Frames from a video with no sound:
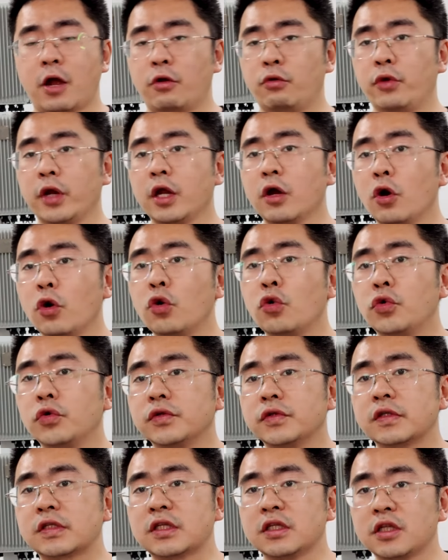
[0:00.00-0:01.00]
real
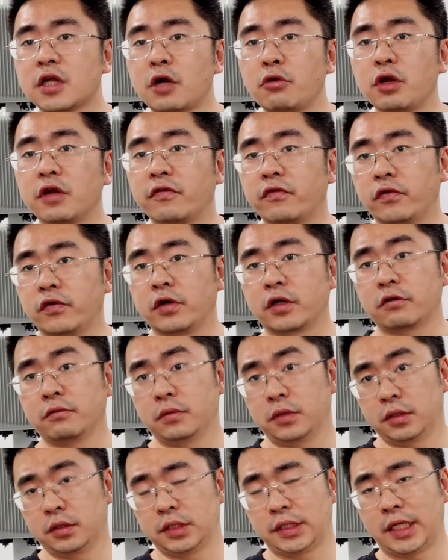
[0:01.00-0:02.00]
scenario for
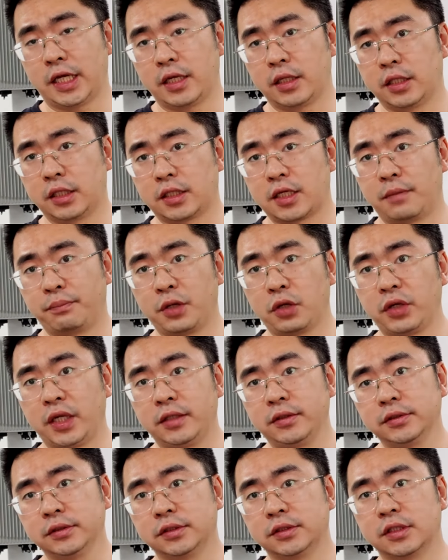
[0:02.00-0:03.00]

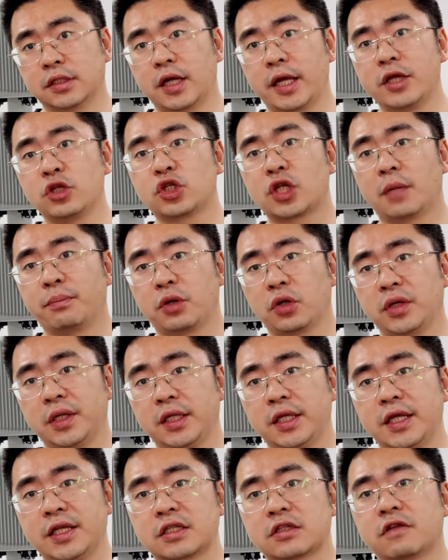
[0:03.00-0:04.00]
computing, edge
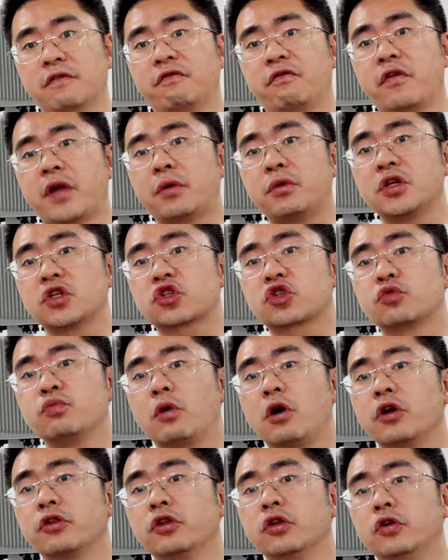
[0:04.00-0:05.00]
computing, is a very
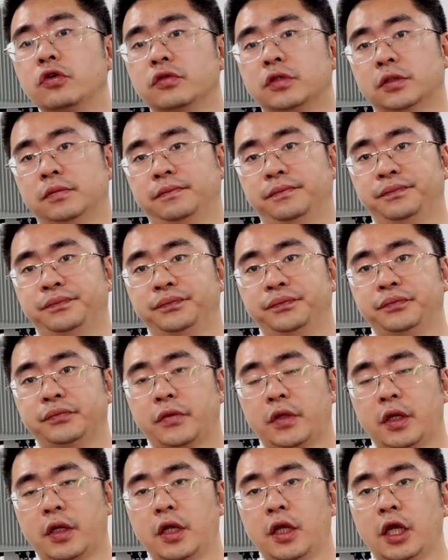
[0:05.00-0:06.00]
small node.
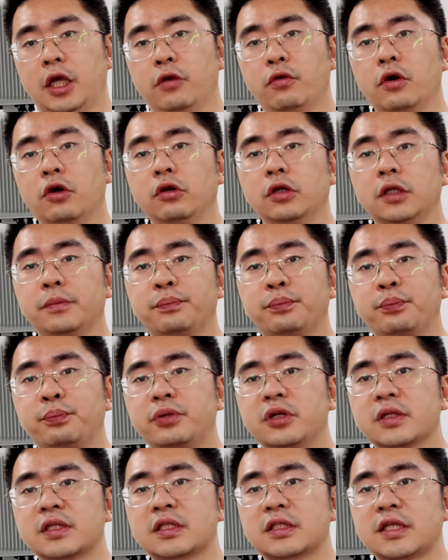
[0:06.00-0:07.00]
It will only
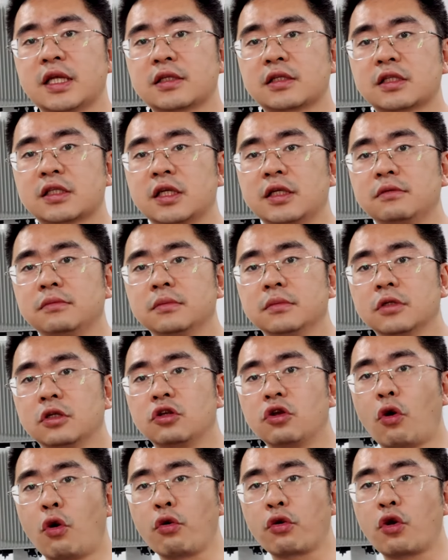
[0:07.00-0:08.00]
processing
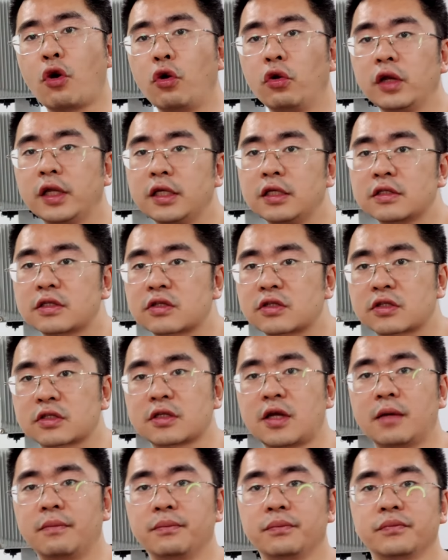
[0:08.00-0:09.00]
locally
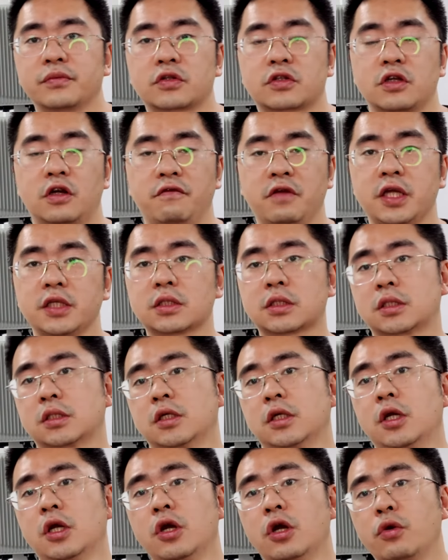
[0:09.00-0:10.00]
some
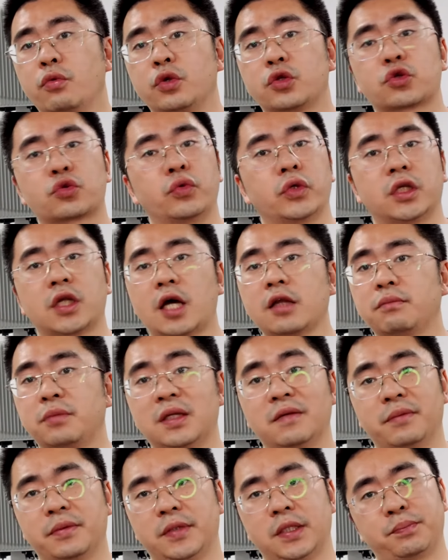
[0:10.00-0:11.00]
service, which will not
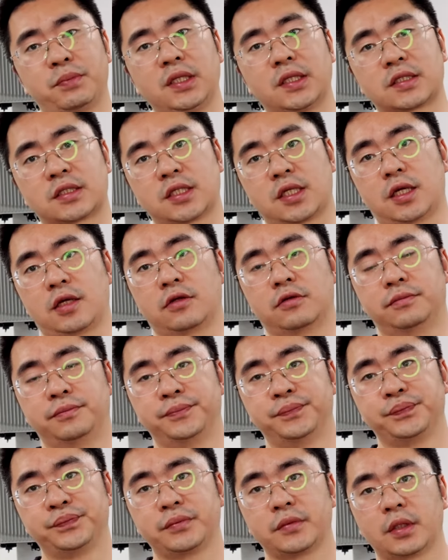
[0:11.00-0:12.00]
be a very big scale.
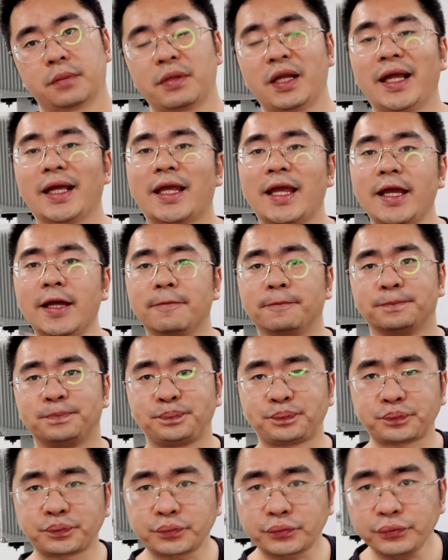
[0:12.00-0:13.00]
But again,
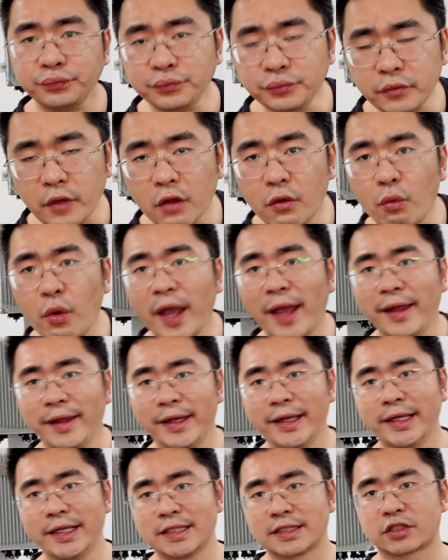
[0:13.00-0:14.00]
when
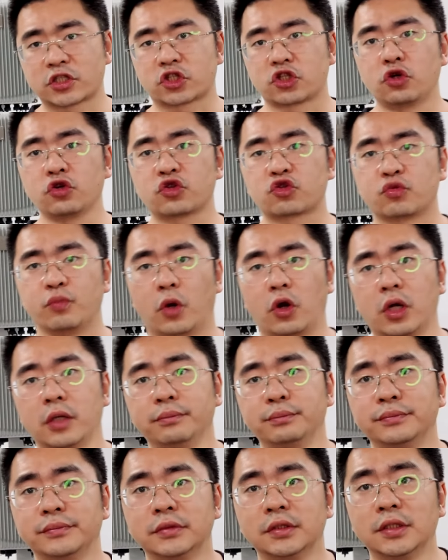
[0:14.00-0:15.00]
it is so
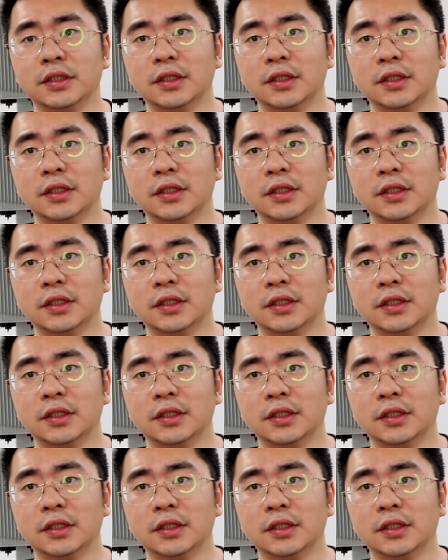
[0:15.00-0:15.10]
small,